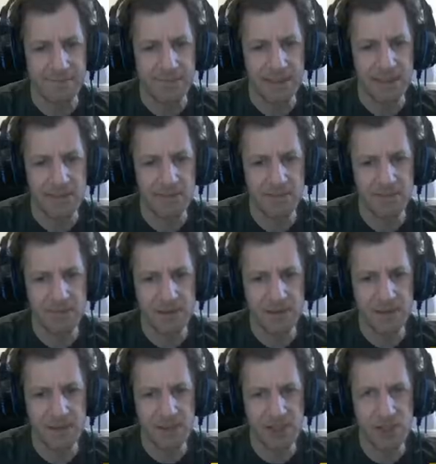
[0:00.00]
That's
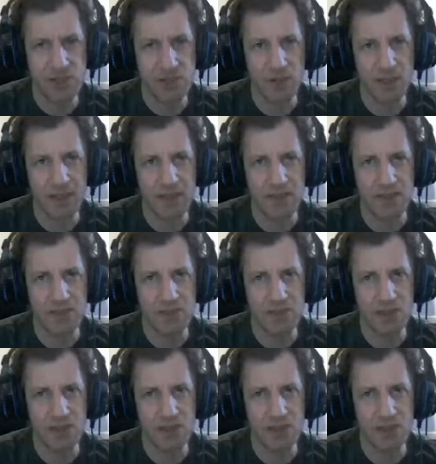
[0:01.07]
very strange.